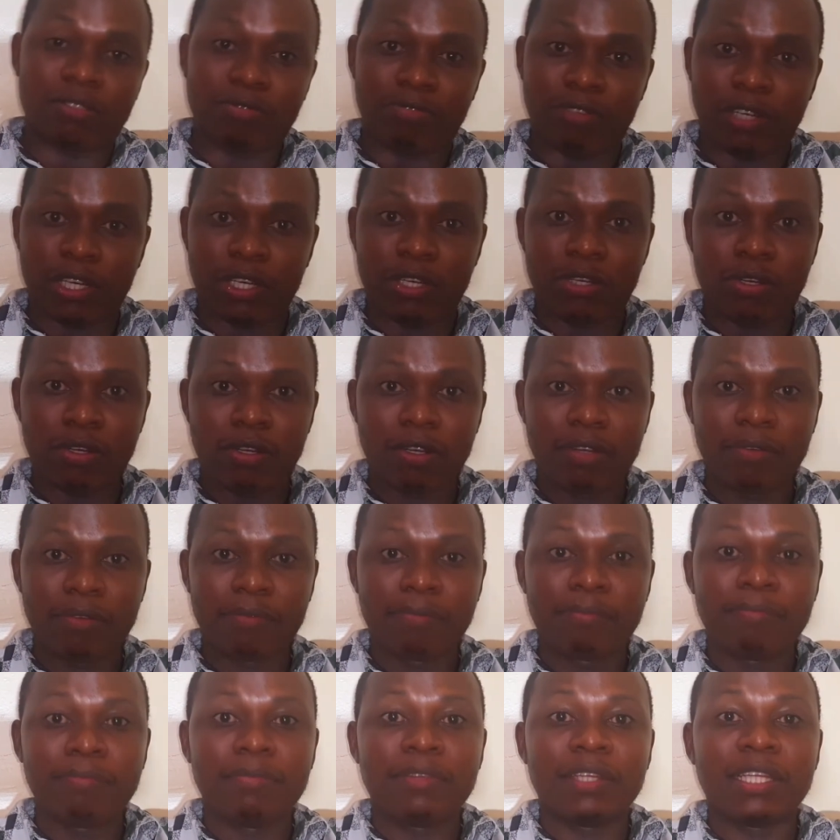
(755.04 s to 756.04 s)
video.
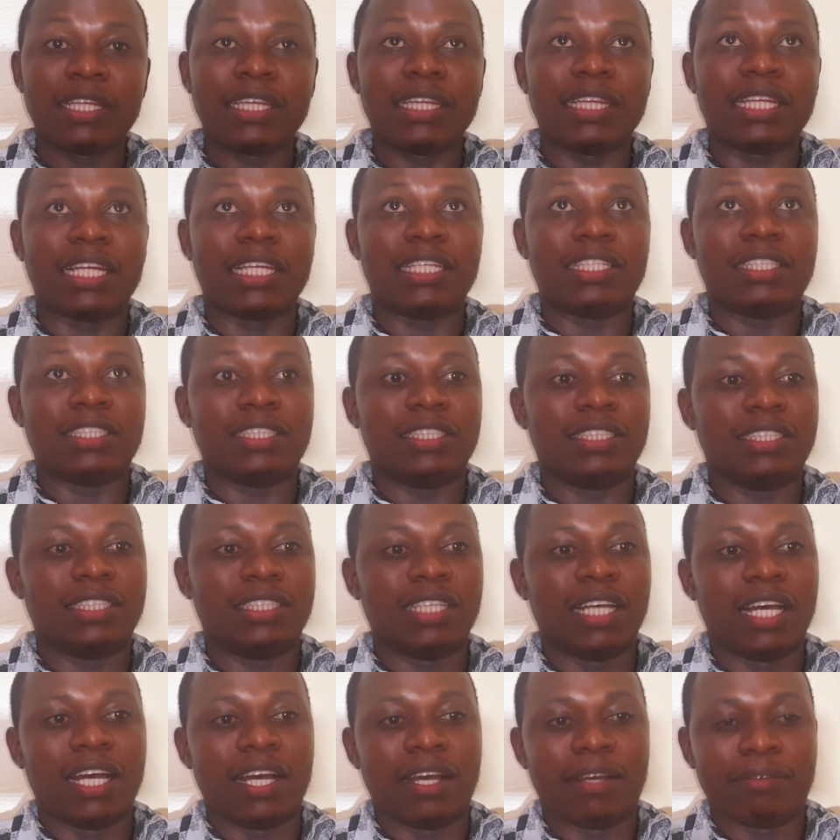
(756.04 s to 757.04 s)
That is
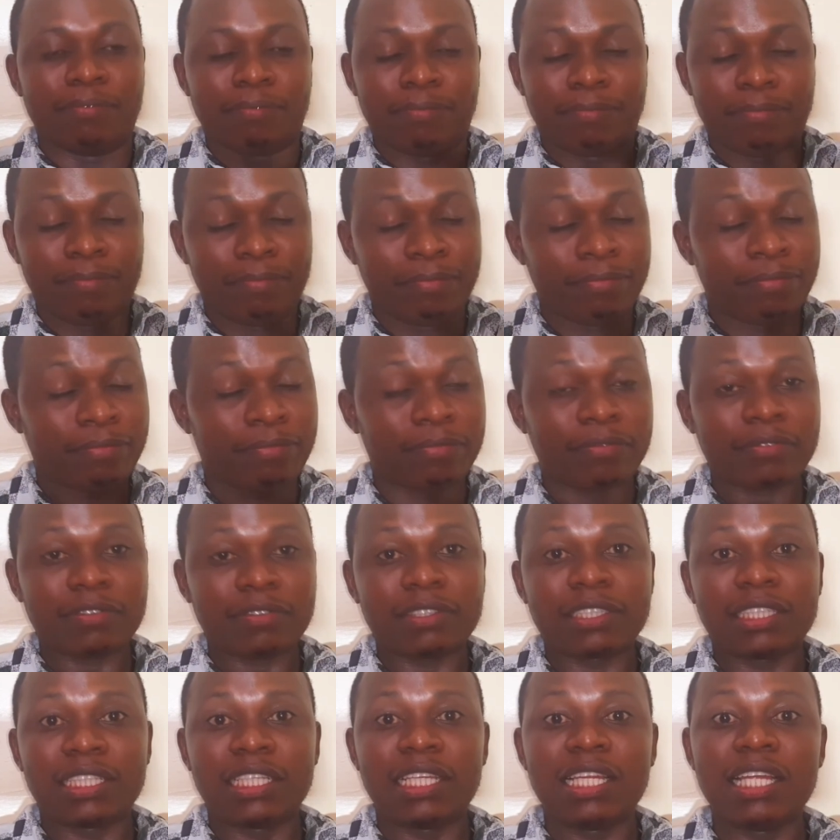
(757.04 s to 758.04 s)
as
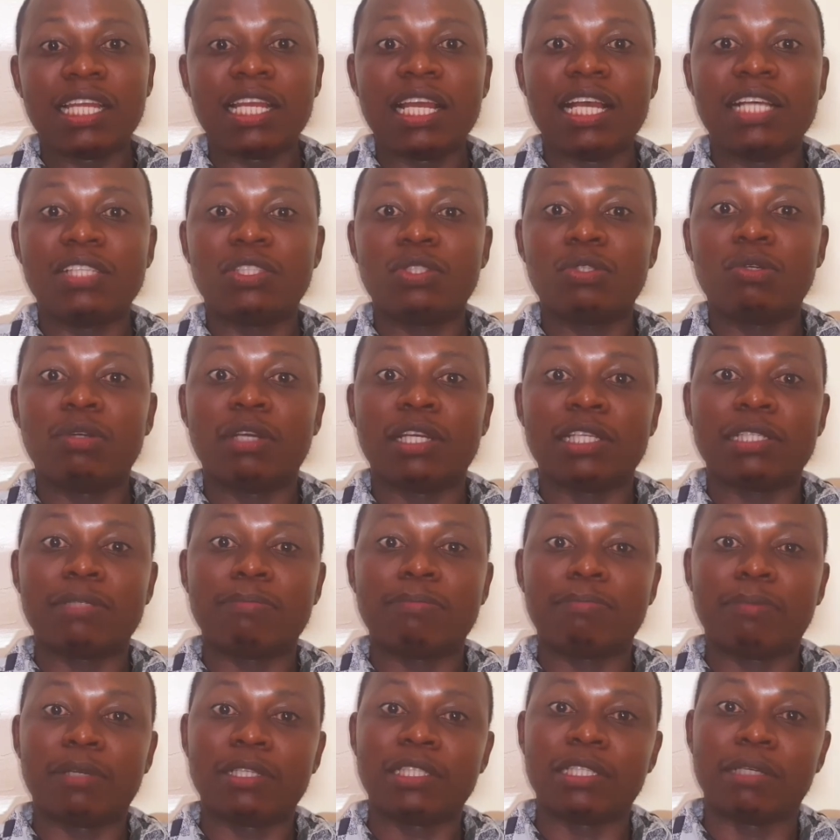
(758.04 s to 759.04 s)
soon as
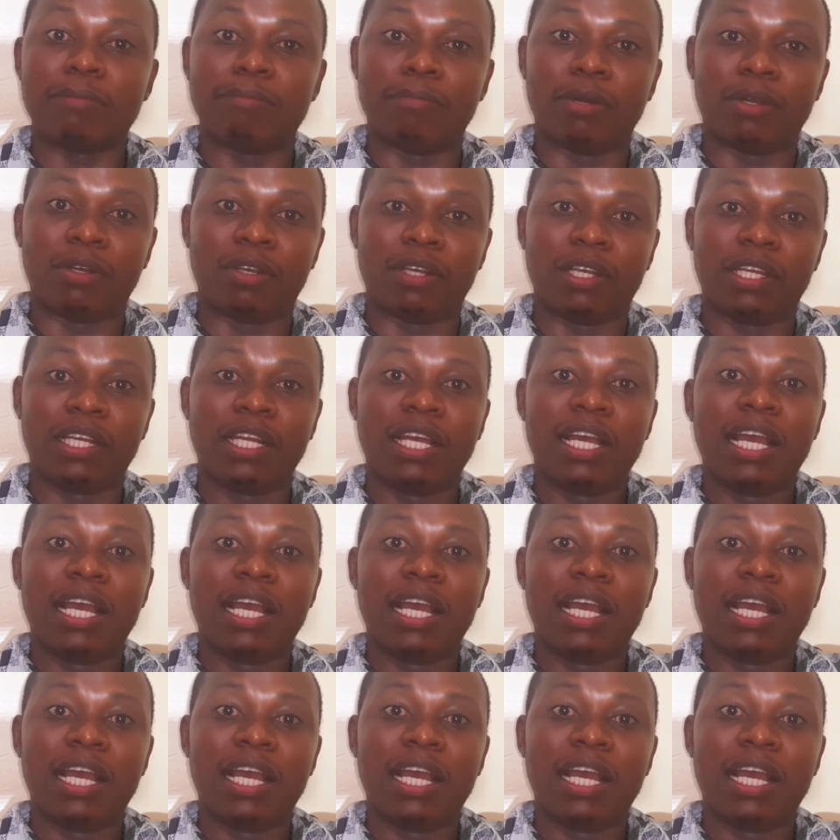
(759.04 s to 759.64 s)
possible.